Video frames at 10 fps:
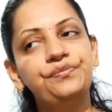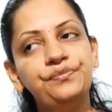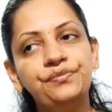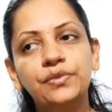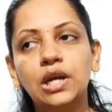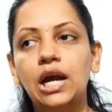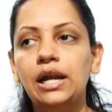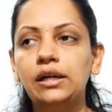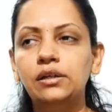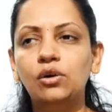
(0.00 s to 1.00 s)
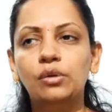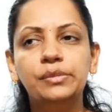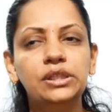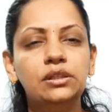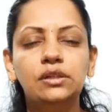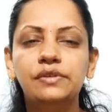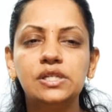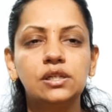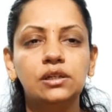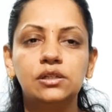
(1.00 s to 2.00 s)
And common
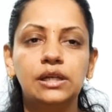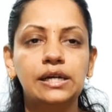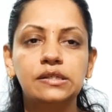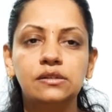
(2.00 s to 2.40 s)
investigation as